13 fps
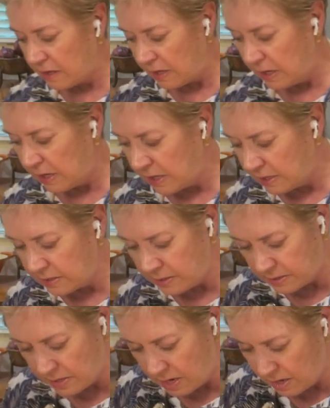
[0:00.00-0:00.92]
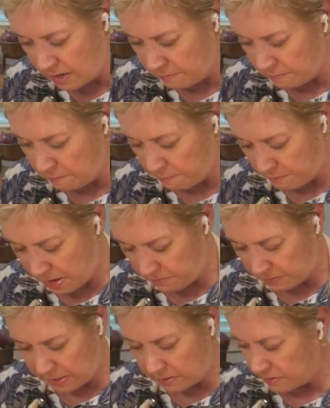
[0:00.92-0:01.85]
is some
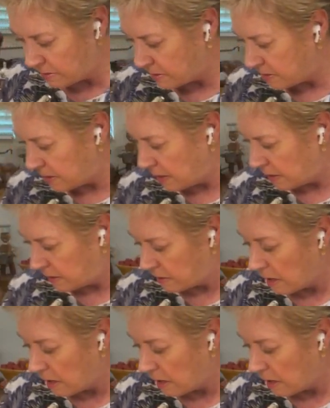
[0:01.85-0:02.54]
pumpkin seed,